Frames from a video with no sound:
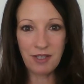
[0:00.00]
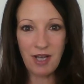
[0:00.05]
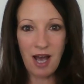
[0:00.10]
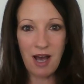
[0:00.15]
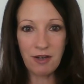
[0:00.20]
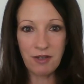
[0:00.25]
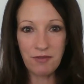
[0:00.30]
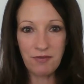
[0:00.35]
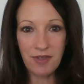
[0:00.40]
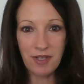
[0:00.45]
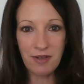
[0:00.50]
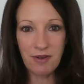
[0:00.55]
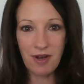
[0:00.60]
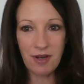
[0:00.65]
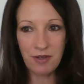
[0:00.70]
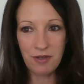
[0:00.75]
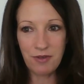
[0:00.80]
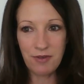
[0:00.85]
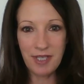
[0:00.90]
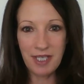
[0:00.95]
how to figure
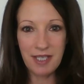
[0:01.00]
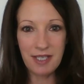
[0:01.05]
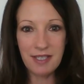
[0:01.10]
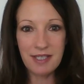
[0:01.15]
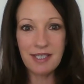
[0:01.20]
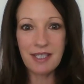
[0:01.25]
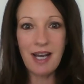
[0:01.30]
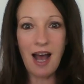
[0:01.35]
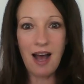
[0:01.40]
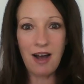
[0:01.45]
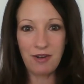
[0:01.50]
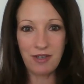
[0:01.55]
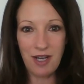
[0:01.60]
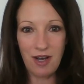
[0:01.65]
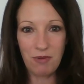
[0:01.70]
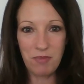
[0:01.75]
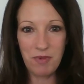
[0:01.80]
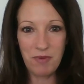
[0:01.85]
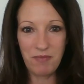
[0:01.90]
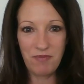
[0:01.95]
out who he is and how to
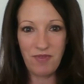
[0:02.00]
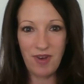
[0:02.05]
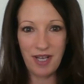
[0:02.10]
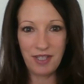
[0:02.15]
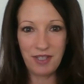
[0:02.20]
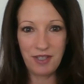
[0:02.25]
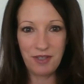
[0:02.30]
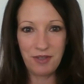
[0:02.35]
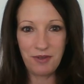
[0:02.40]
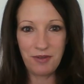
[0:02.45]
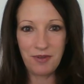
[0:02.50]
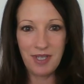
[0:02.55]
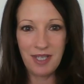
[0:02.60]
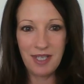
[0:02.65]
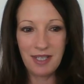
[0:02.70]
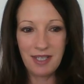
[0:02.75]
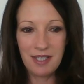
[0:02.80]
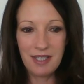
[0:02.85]
help him find you.